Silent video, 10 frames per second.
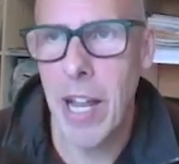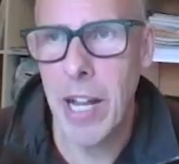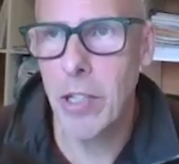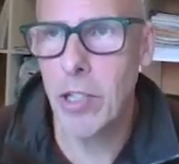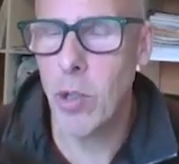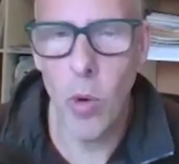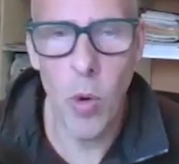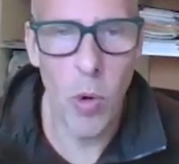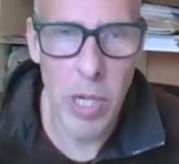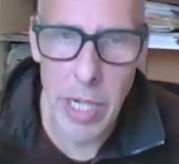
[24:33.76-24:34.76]
X
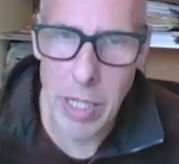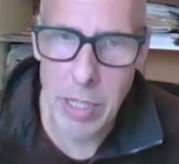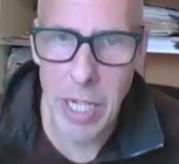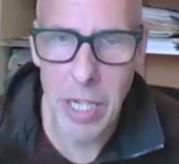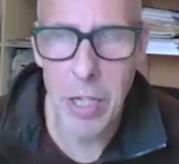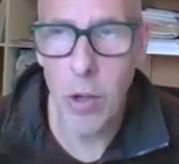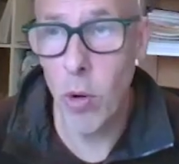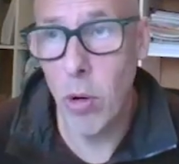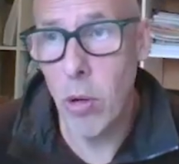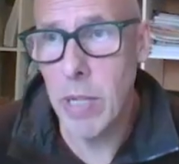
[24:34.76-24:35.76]
or LinkedIn
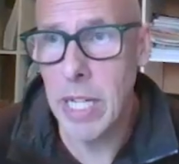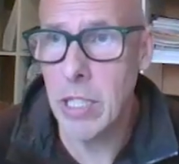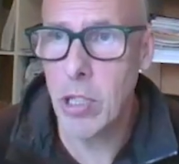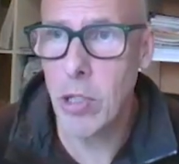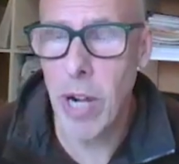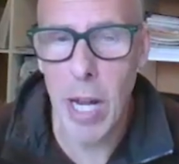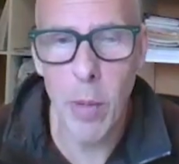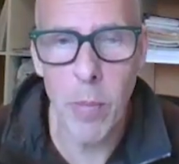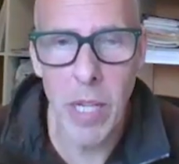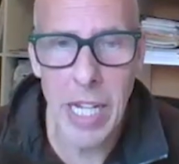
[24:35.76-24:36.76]
or
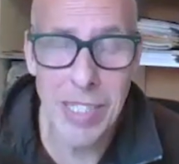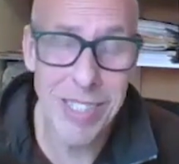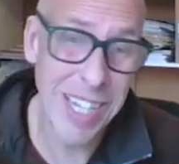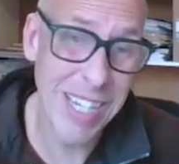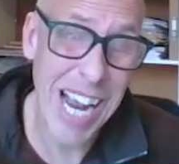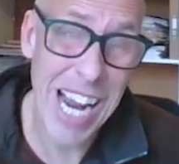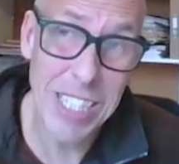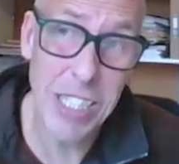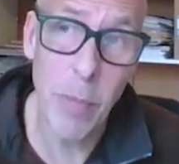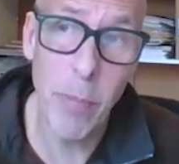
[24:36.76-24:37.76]
Instagram is
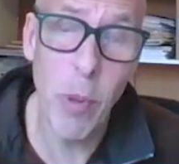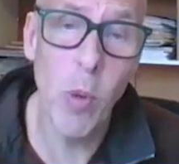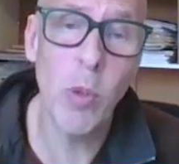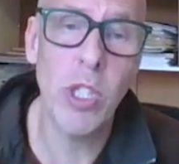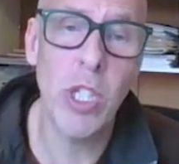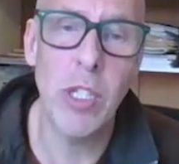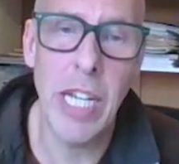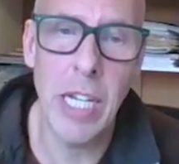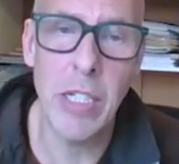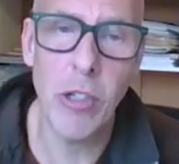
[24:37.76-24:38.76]
as important
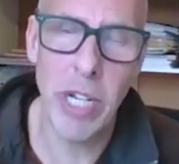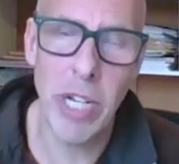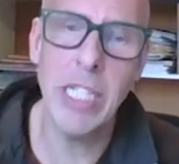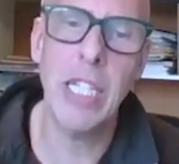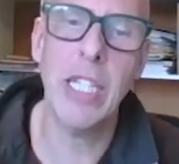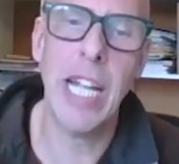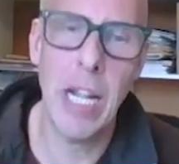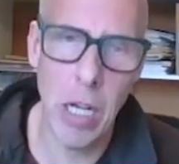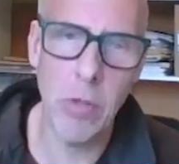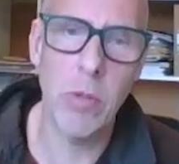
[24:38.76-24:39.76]
in creating that
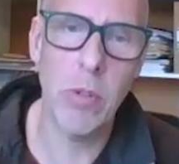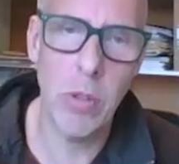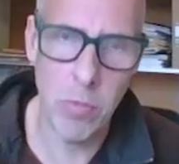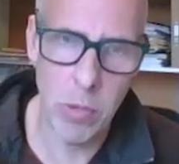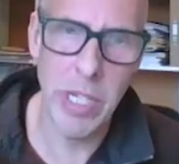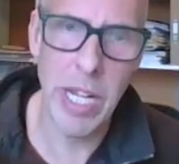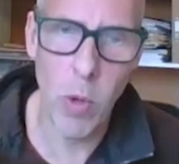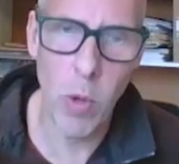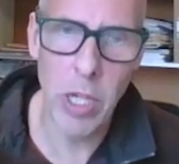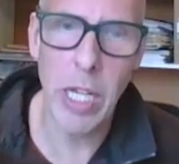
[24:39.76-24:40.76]
own
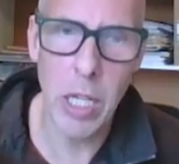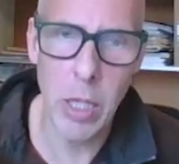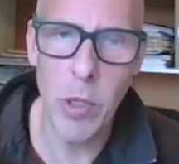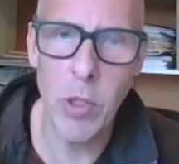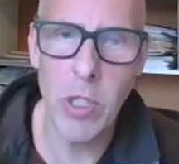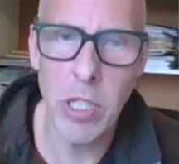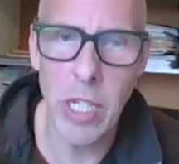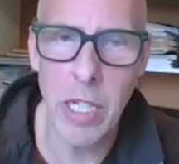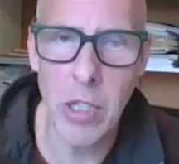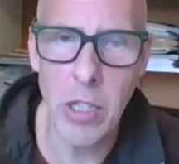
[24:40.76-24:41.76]
networking
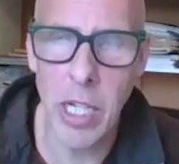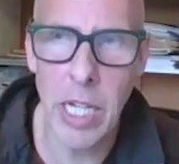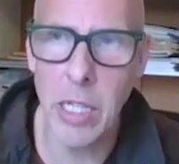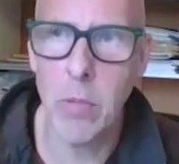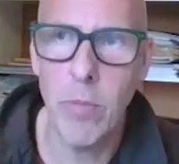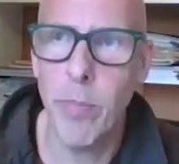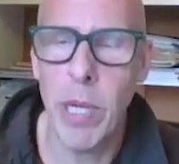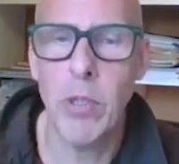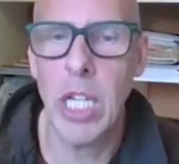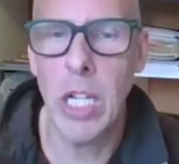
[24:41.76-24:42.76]
community than it is
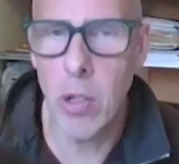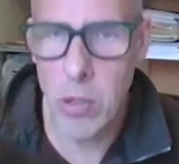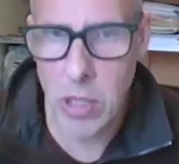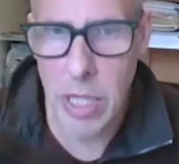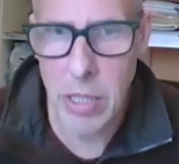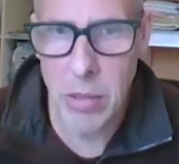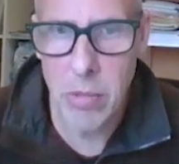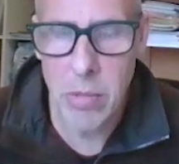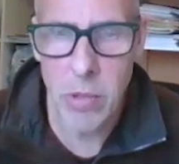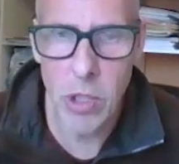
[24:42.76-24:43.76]
posting content
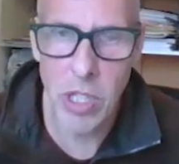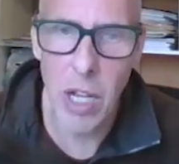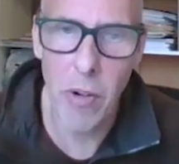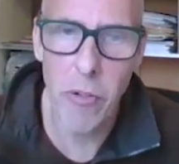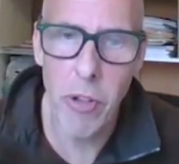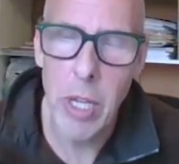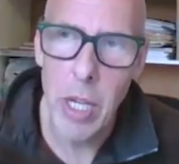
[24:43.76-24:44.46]
yourself.